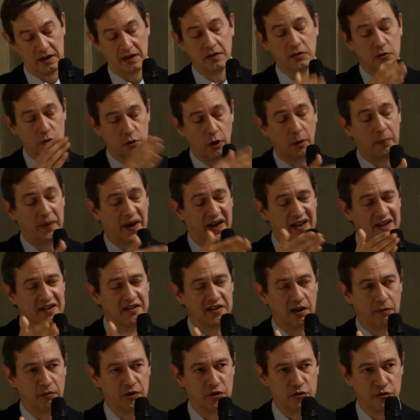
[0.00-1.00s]
European
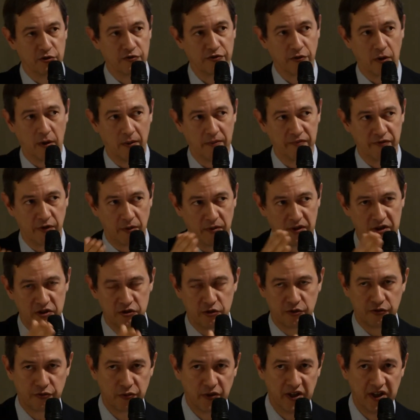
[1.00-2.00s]
Interreligious Forum for
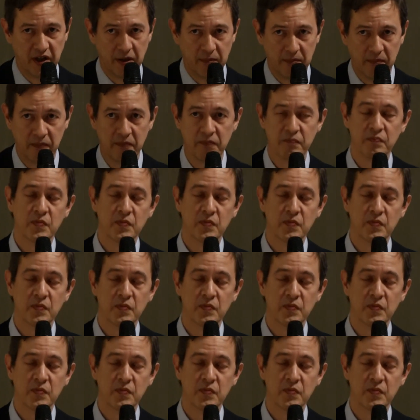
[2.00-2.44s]
Religious Freedom.